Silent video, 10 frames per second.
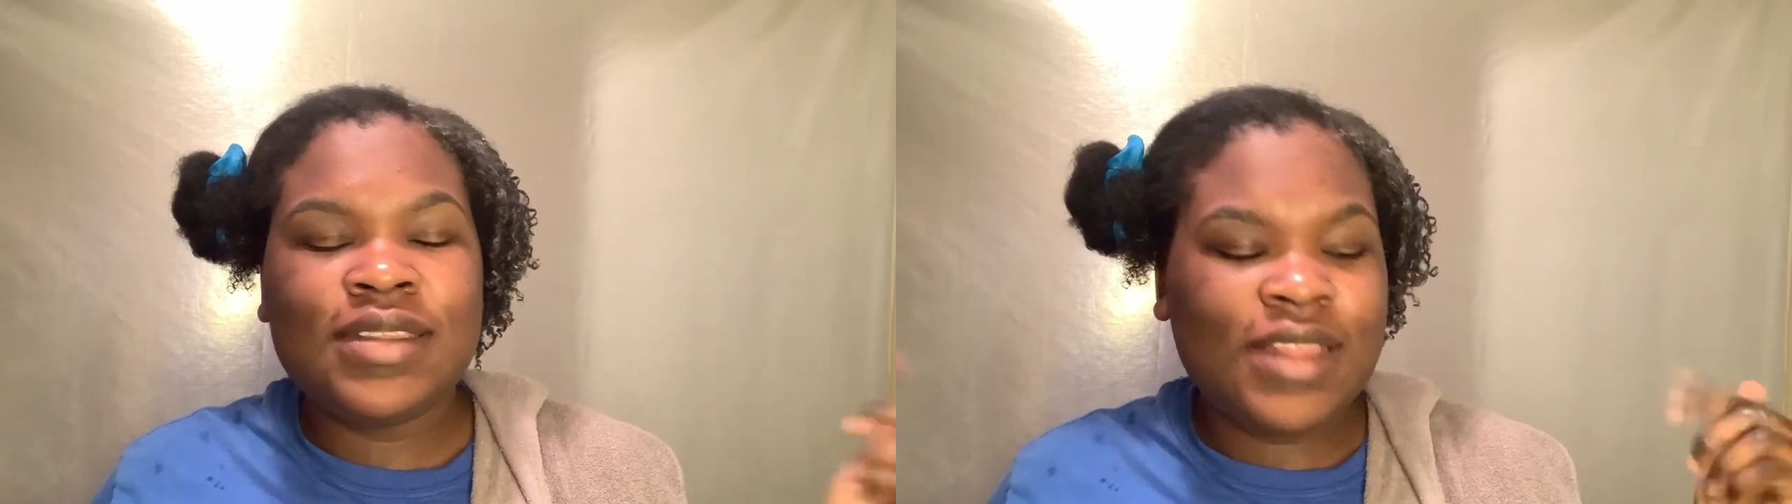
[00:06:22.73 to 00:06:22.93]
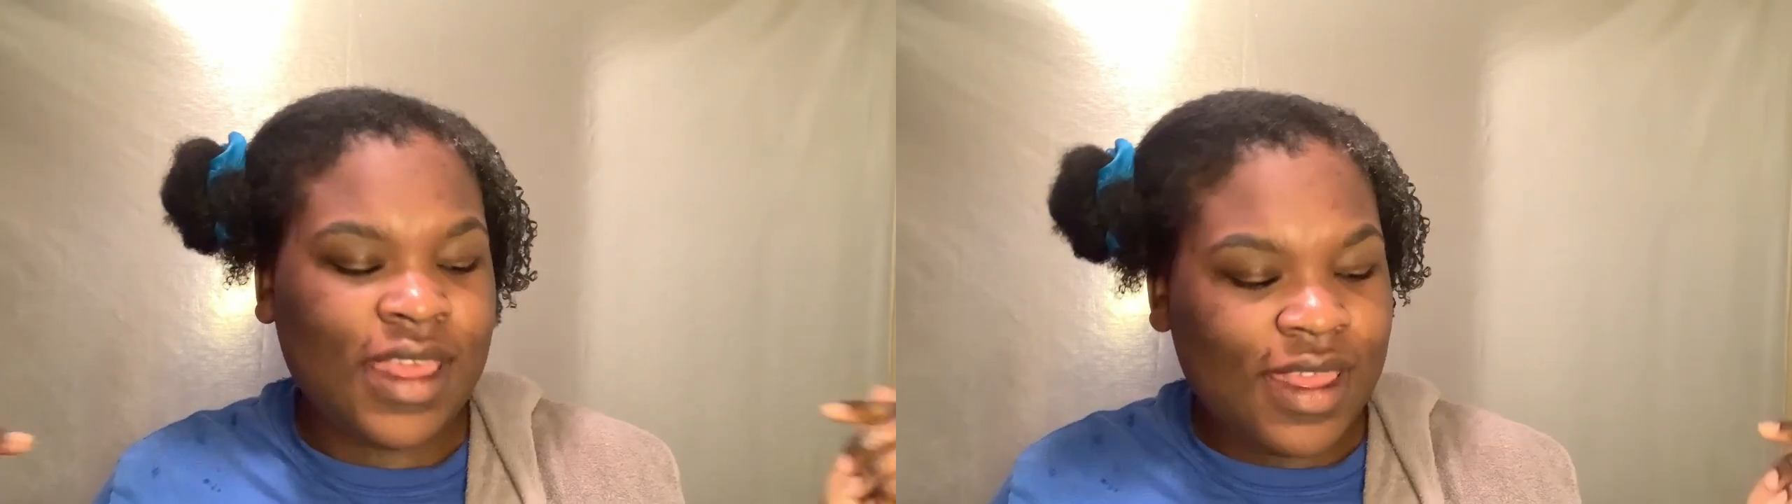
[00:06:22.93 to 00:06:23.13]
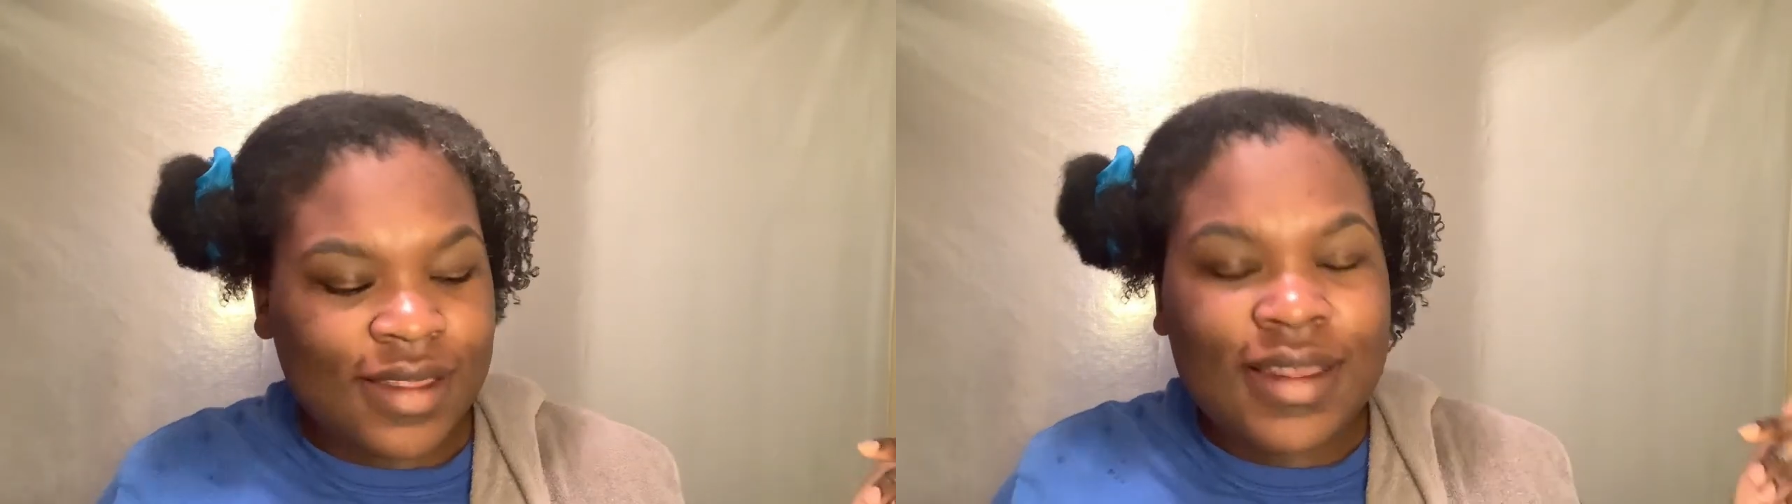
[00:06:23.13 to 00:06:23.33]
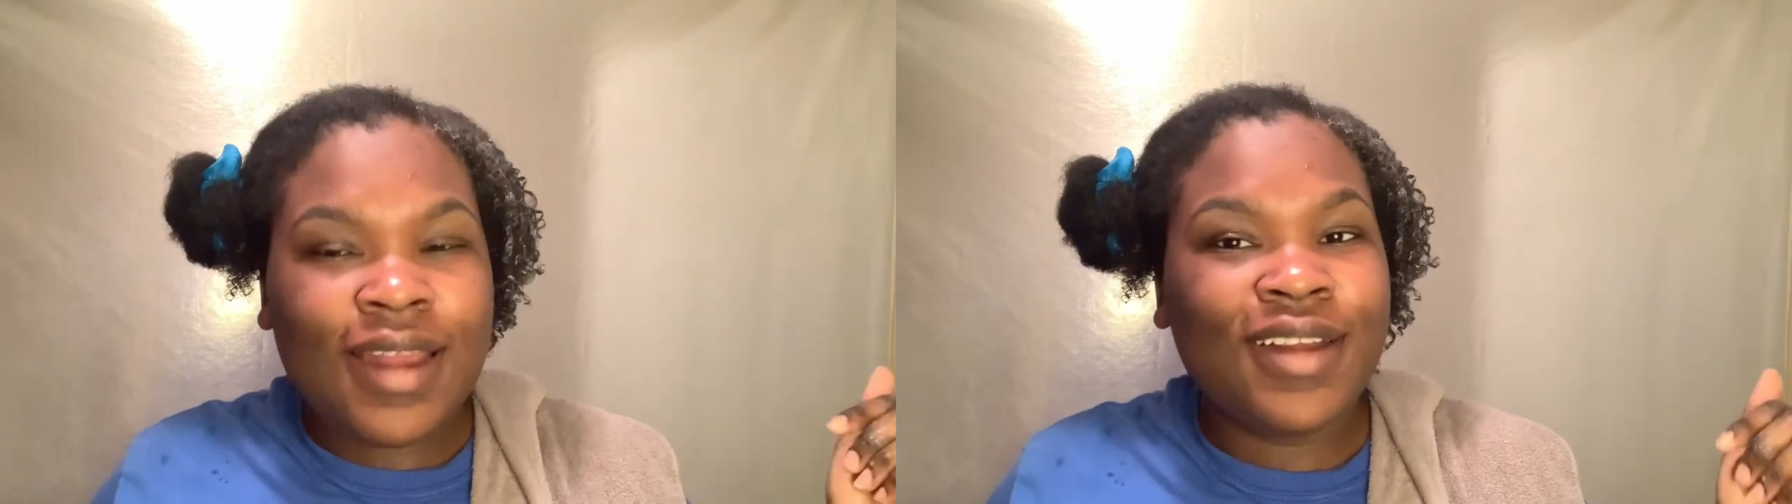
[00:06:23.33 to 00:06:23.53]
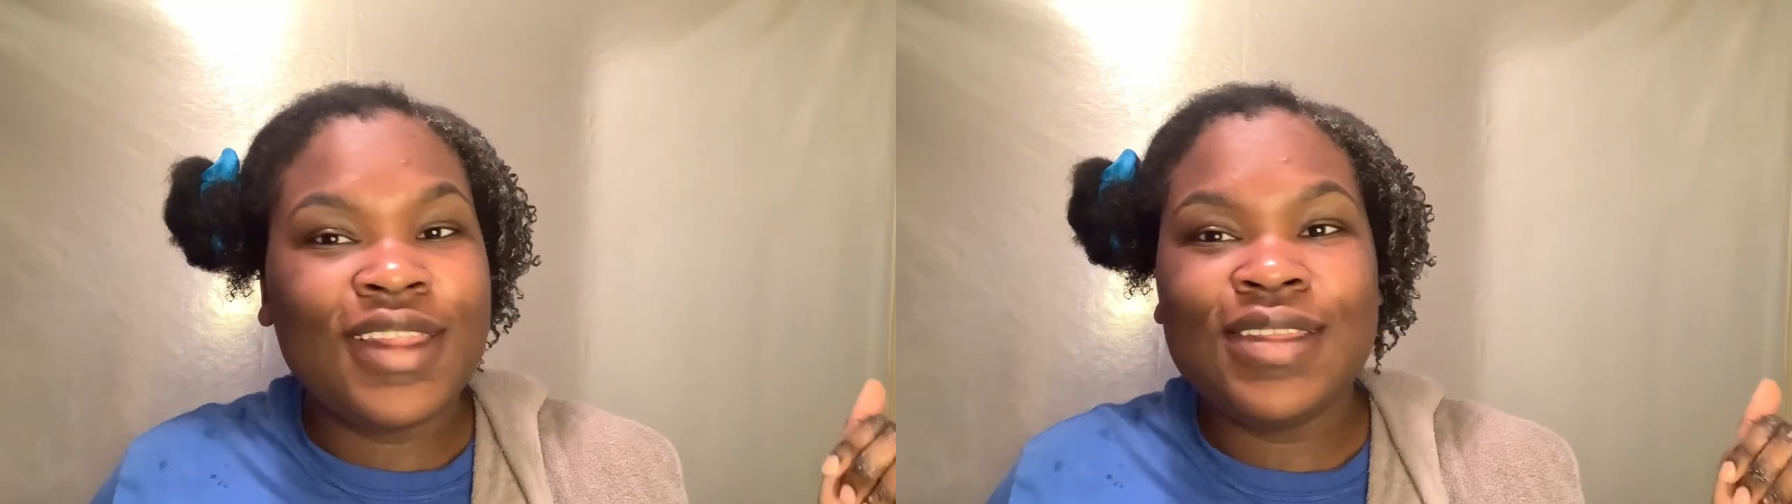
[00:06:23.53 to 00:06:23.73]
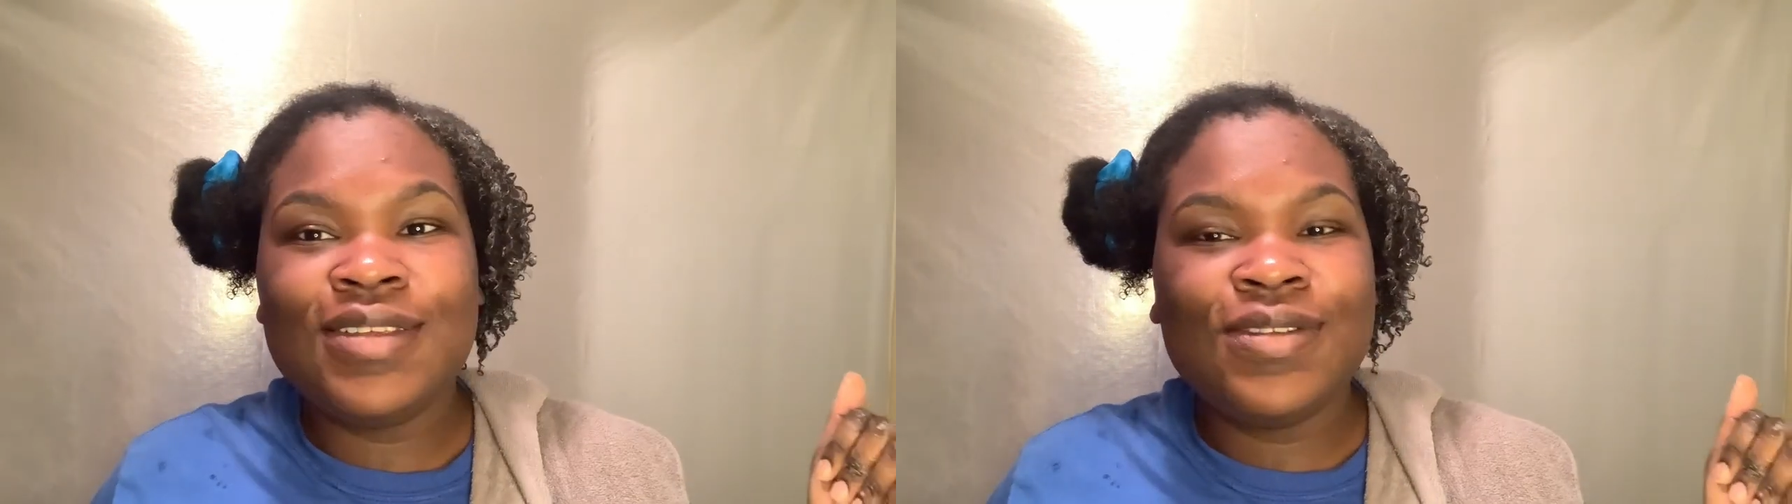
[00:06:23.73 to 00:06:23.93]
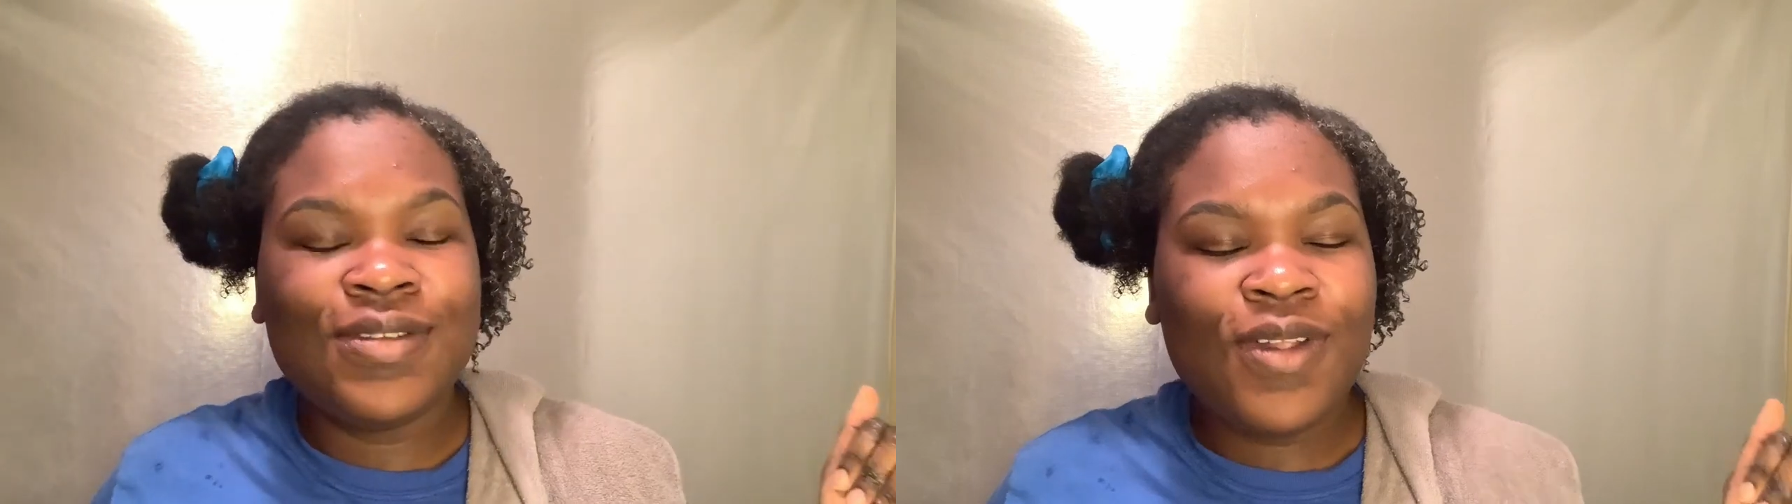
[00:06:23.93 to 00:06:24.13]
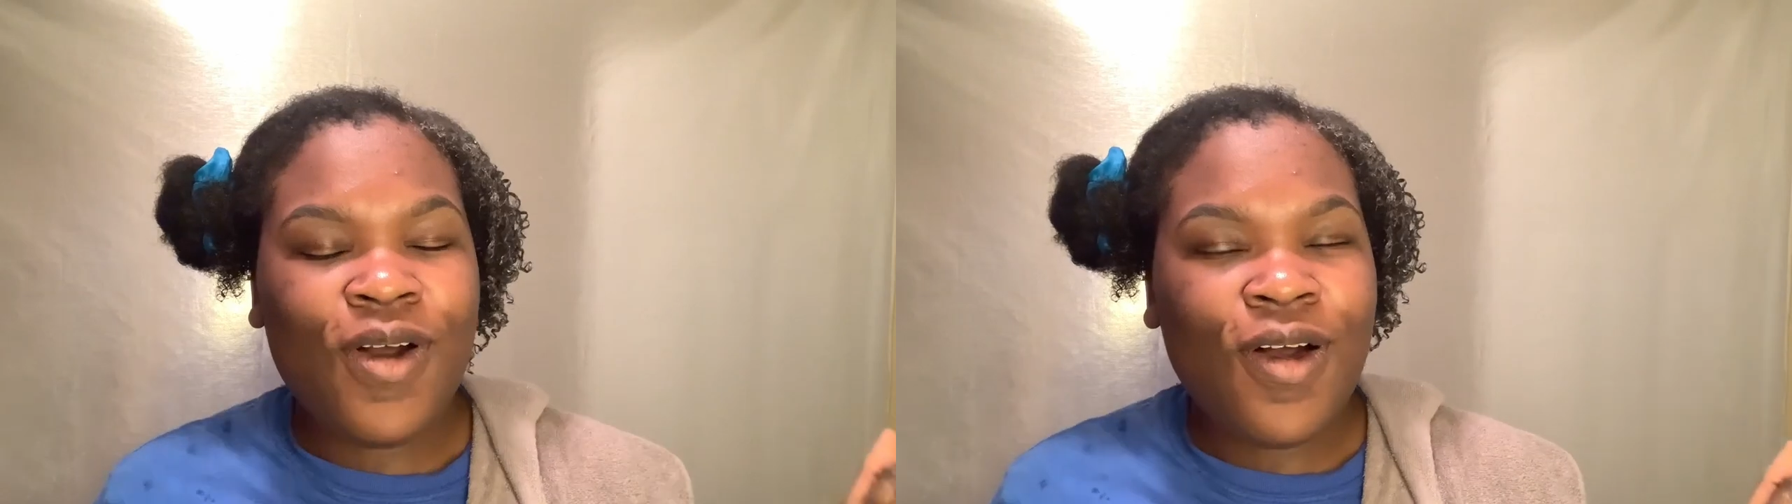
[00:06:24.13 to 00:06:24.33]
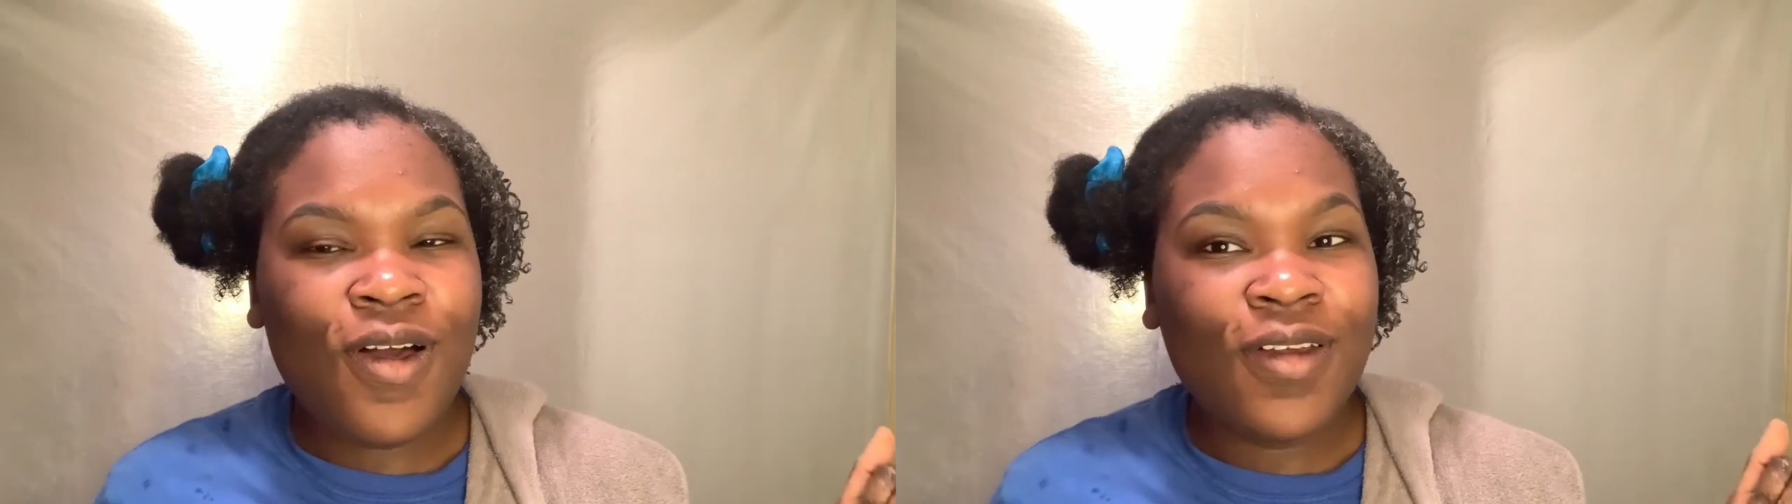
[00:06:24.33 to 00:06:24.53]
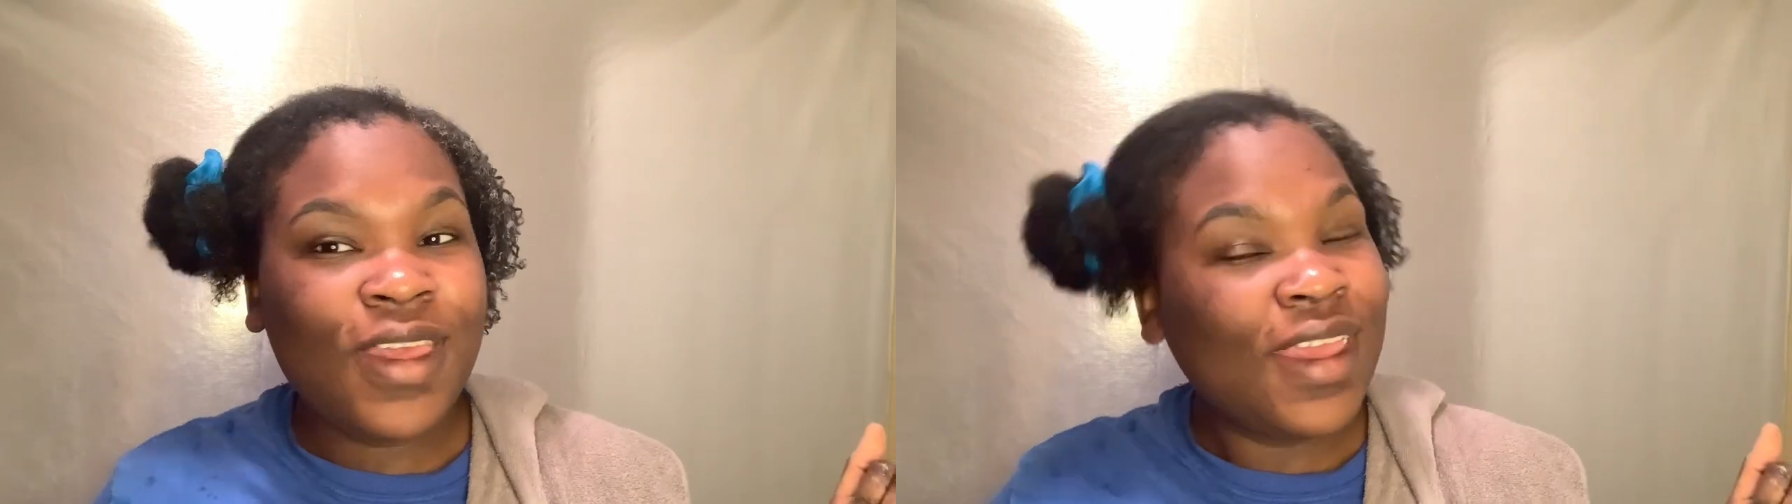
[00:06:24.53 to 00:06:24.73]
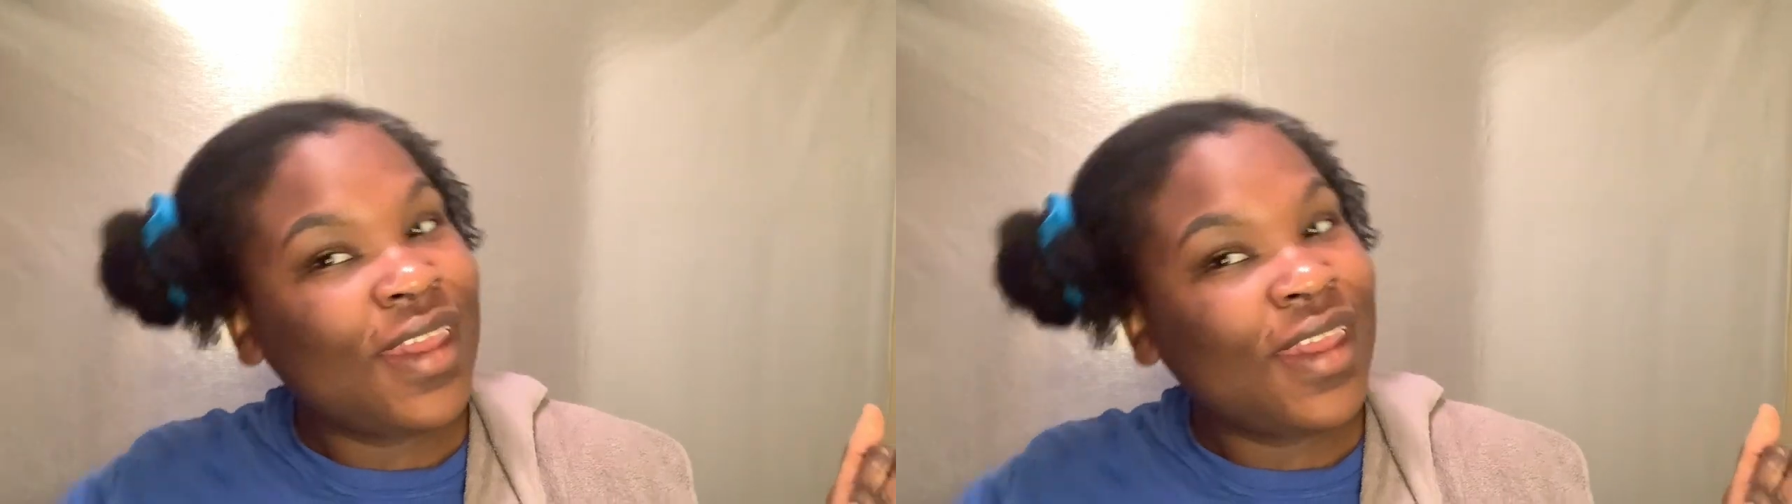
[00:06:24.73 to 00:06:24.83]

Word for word: it's taking entirely too long.